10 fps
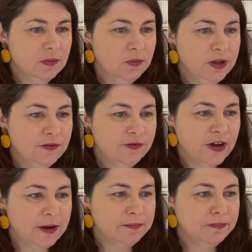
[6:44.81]
we've
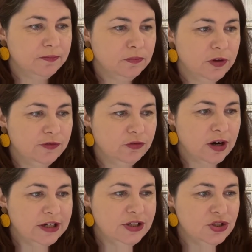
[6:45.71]

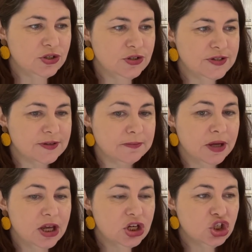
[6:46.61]
run into some
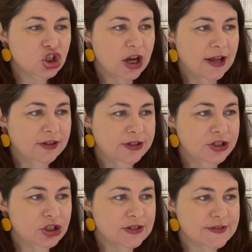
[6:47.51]

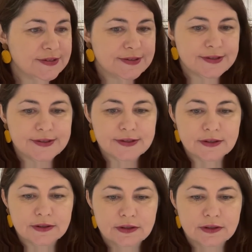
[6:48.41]
challenges